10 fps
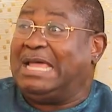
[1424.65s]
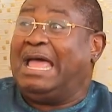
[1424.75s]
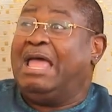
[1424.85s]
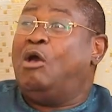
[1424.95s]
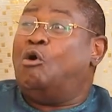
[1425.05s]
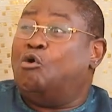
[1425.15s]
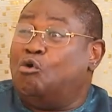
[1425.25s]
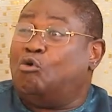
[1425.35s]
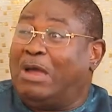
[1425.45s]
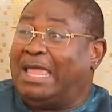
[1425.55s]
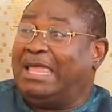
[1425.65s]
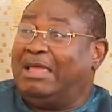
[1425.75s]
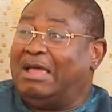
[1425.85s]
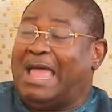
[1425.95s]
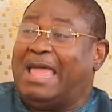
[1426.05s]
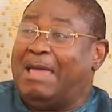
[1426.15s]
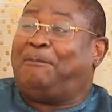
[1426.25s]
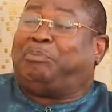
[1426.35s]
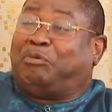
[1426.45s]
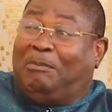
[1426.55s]
that who were
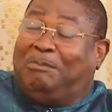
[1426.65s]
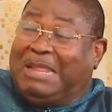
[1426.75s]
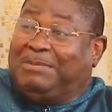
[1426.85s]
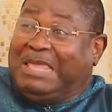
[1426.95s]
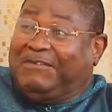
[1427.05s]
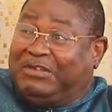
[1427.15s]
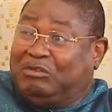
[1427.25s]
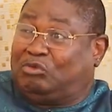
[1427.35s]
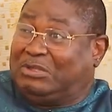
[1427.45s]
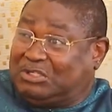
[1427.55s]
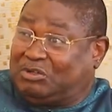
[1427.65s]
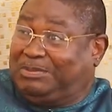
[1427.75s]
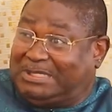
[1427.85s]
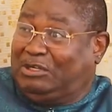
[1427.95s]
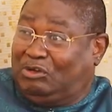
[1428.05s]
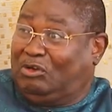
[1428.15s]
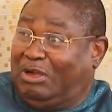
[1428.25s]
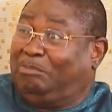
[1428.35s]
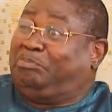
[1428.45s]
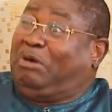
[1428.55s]
a problem even to the Scripture
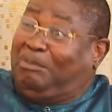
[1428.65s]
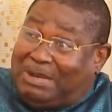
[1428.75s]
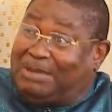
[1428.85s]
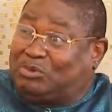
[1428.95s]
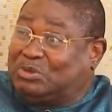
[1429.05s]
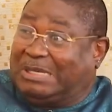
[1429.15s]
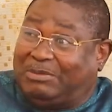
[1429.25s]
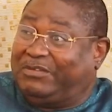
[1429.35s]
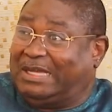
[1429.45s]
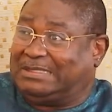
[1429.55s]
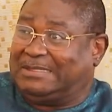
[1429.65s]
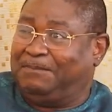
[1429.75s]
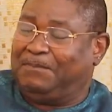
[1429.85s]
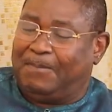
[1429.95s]
Union, problem to some of us.